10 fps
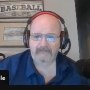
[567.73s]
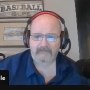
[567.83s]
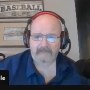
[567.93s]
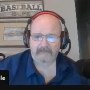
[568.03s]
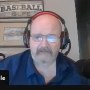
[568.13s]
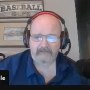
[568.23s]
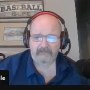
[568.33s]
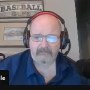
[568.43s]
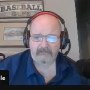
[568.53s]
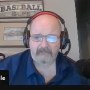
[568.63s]

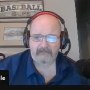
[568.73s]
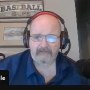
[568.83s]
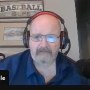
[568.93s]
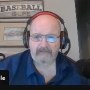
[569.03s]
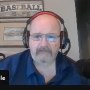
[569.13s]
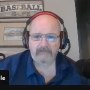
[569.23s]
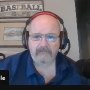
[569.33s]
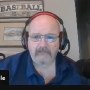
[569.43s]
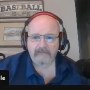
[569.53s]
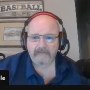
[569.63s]

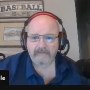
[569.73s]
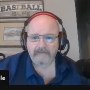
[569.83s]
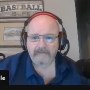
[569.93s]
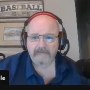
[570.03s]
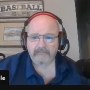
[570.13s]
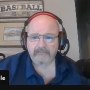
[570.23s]
No one is speaking in this clip.